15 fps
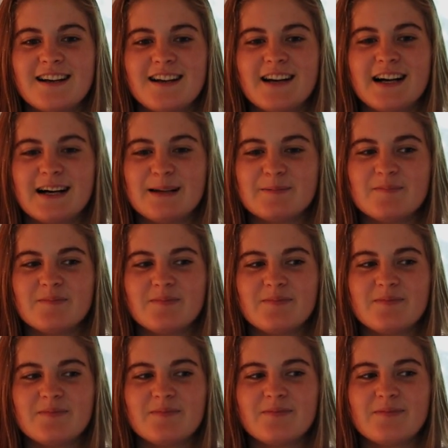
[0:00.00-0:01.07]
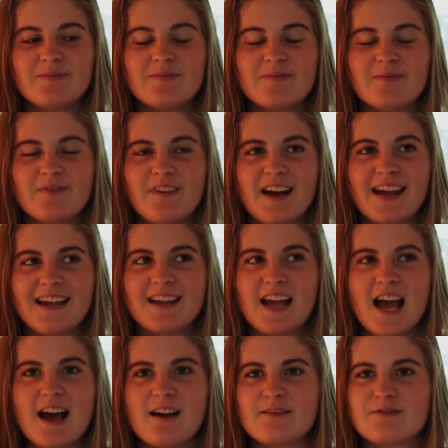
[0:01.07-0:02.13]
I
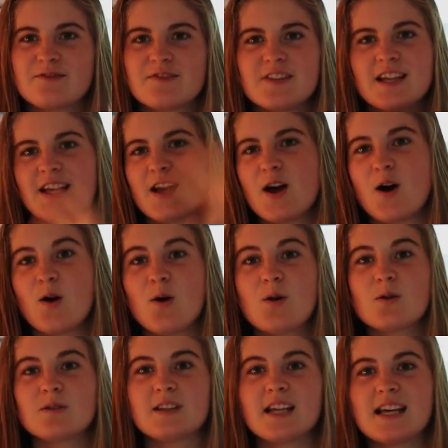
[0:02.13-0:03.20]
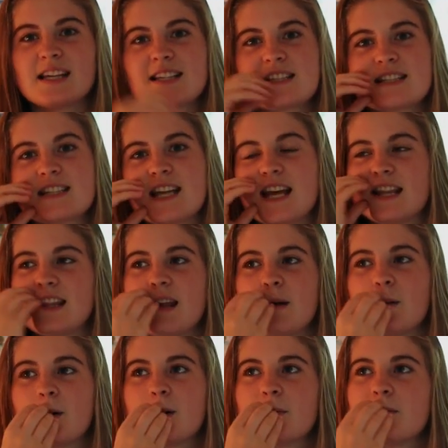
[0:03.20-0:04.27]
have a whole list, and they
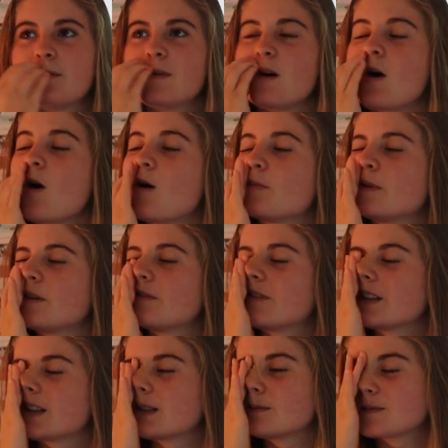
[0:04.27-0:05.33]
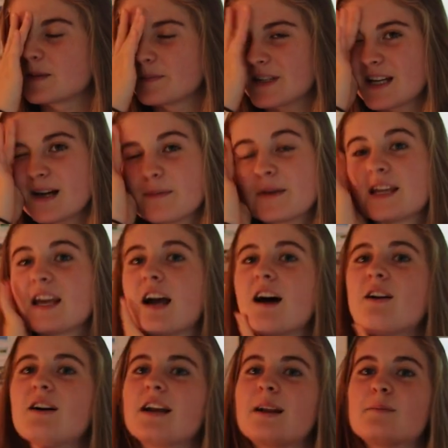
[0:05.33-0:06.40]
will all be filmed and be coming
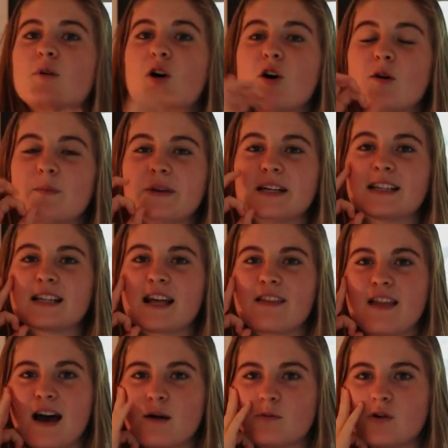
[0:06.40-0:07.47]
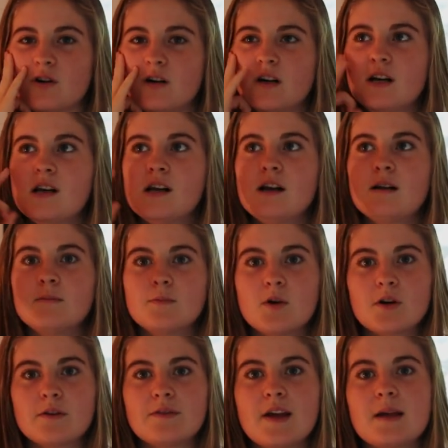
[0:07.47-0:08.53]
out, and I'm hoping that that will
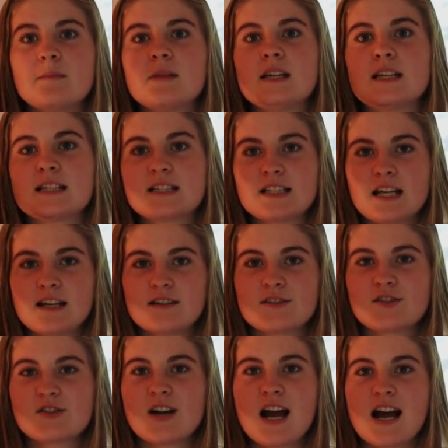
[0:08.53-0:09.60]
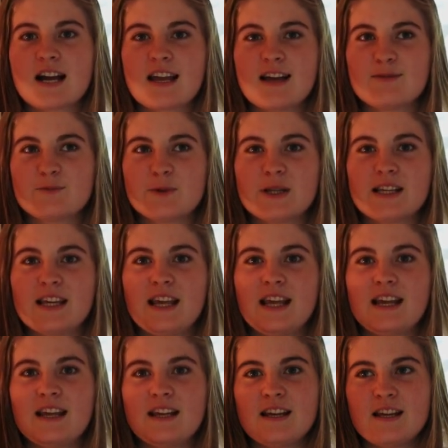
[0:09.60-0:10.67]
motivate me to stay on track and
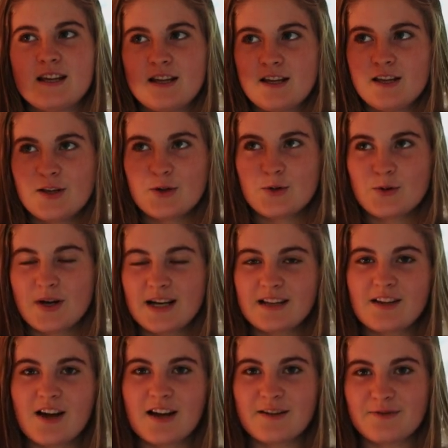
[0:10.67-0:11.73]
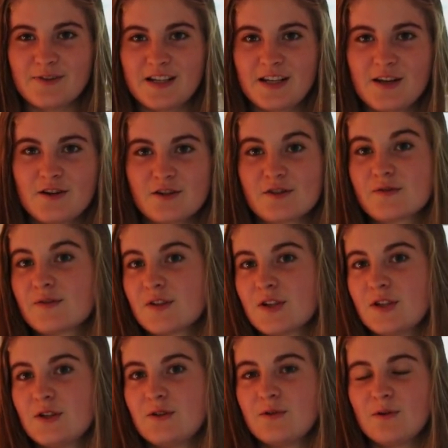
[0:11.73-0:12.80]
really create a lot of videos for
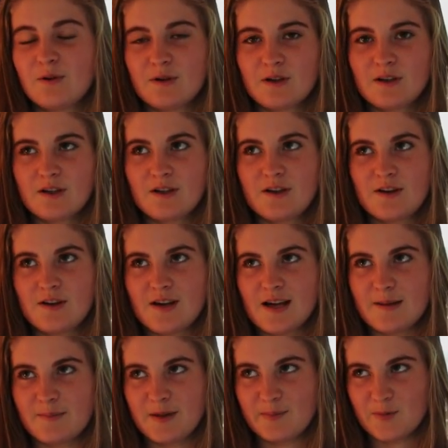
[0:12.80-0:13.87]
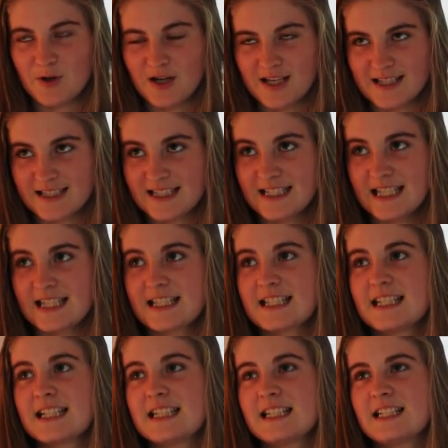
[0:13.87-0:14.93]
you and be more
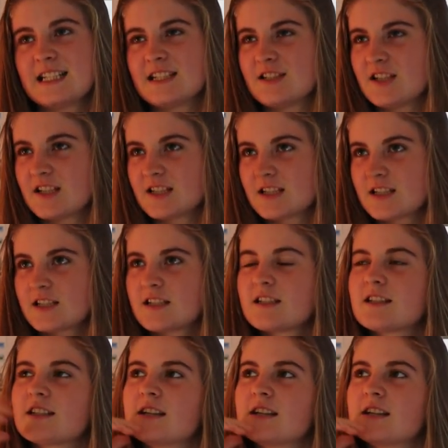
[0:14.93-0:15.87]
consistent and just